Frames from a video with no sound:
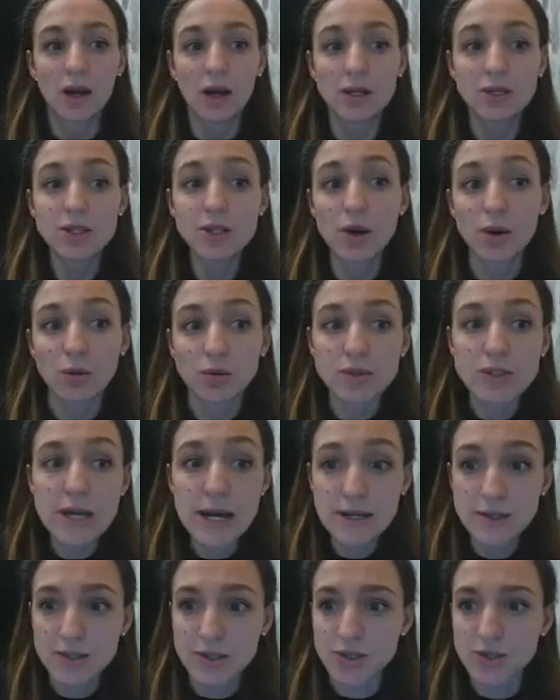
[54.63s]
so
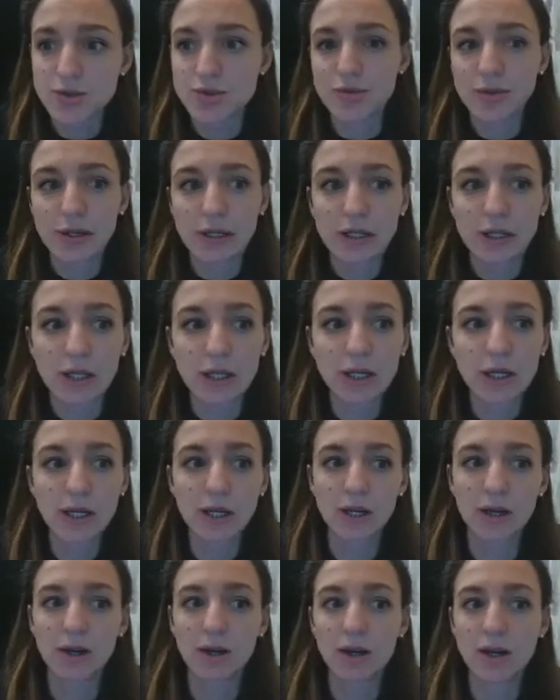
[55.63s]
dentistry,
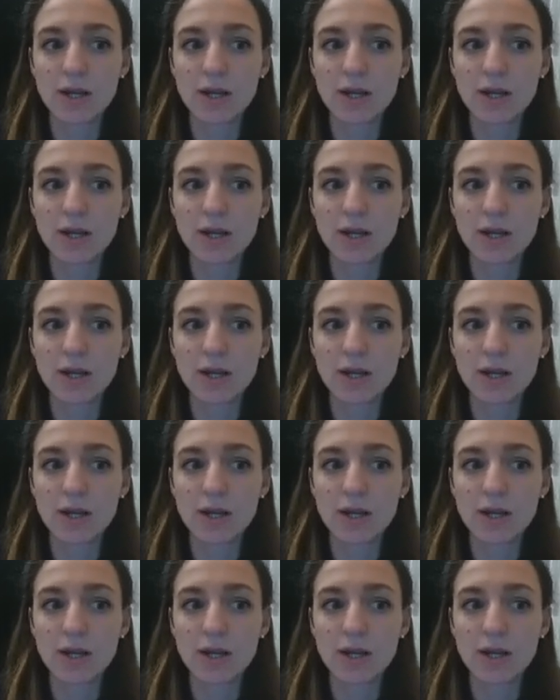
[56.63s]
uh,